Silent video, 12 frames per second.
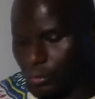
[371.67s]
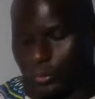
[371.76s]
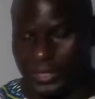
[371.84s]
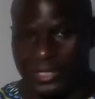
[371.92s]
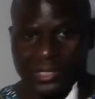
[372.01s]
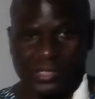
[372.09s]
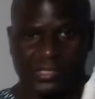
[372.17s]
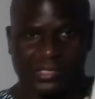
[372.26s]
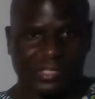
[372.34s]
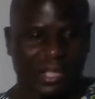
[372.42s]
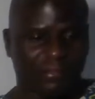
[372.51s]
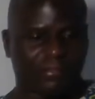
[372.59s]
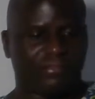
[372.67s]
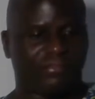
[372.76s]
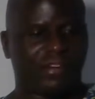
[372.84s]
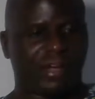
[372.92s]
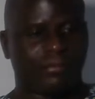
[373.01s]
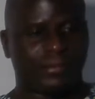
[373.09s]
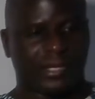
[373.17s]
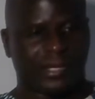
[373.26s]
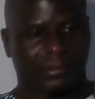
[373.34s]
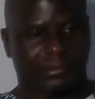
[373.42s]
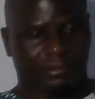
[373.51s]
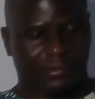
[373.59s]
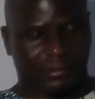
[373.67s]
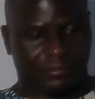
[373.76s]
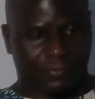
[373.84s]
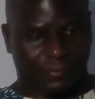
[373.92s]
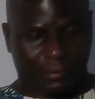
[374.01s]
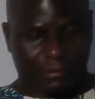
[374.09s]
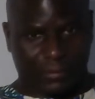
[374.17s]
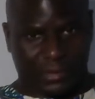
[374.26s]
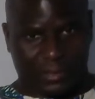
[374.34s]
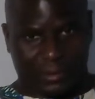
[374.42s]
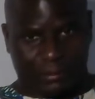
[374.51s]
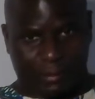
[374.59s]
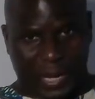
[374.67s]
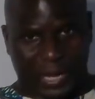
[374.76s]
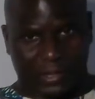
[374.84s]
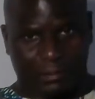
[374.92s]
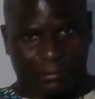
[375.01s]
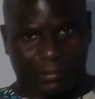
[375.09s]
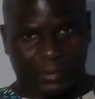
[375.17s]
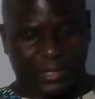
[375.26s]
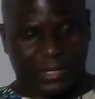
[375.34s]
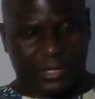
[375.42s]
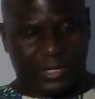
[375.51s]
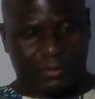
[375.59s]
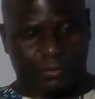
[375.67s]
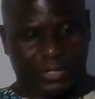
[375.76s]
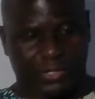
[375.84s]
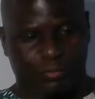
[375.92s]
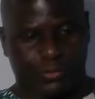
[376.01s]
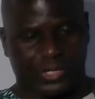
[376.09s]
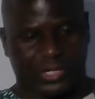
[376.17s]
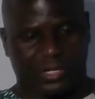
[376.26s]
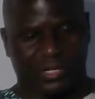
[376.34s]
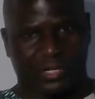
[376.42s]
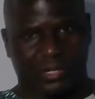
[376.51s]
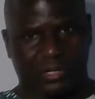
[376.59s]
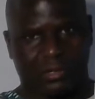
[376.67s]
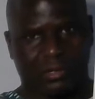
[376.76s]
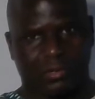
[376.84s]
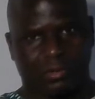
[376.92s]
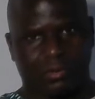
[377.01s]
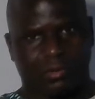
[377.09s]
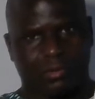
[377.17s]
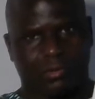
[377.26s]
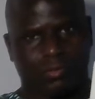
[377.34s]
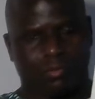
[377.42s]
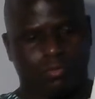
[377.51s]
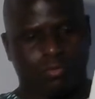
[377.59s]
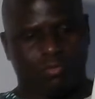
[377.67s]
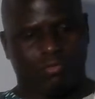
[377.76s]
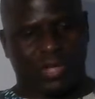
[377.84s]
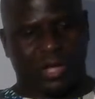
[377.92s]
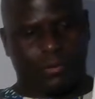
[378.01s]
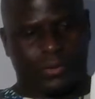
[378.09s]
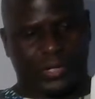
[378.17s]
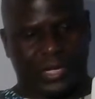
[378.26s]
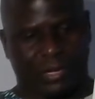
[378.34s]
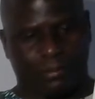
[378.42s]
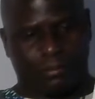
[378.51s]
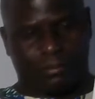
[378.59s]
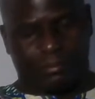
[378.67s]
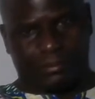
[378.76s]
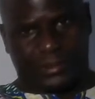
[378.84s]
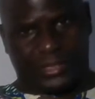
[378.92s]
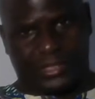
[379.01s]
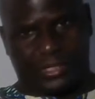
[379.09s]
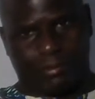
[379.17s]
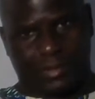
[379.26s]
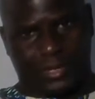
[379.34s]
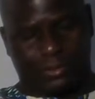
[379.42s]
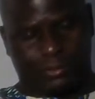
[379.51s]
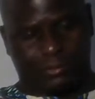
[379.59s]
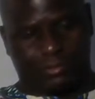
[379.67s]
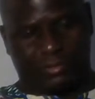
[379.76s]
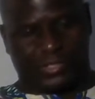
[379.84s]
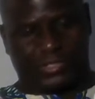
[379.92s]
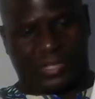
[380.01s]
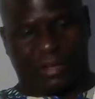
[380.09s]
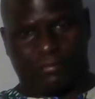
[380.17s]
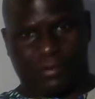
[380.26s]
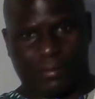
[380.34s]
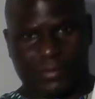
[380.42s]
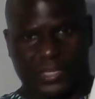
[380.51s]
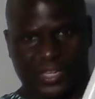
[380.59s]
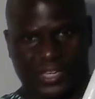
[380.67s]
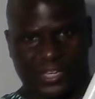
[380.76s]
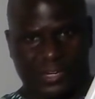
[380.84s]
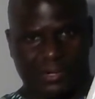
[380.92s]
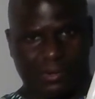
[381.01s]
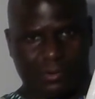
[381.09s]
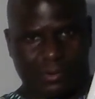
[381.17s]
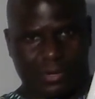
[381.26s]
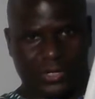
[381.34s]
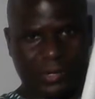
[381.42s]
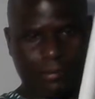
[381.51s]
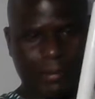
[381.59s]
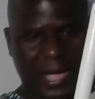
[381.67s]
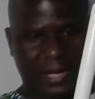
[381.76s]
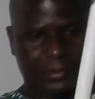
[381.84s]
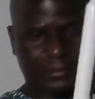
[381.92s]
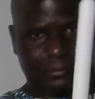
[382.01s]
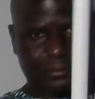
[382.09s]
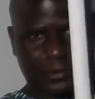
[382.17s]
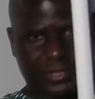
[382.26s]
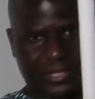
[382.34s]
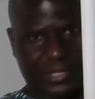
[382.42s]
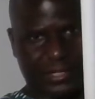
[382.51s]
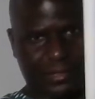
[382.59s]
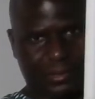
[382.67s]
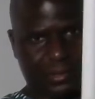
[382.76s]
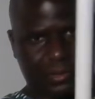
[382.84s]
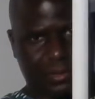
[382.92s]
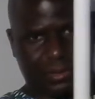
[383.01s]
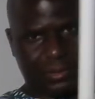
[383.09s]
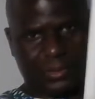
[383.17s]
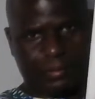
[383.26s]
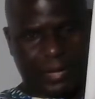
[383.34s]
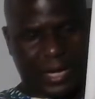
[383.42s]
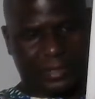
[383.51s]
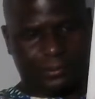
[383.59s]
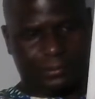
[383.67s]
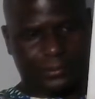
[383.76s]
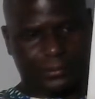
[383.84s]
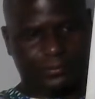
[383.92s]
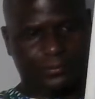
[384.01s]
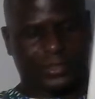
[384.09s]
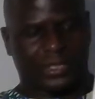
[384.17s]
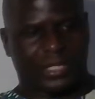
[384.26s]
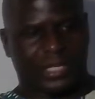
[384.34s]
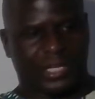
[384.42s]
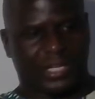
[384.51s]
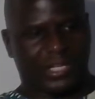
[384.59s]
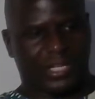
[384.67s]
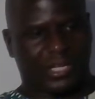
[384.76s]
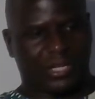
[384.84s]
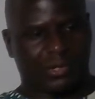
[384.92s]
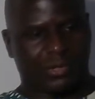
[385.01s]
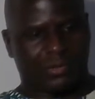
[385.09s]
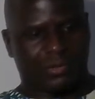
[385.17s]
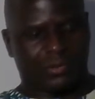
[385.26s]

We're gonna start from the bottom, and then we're gonna move our way up in the middle. Start from here on the bottom, and then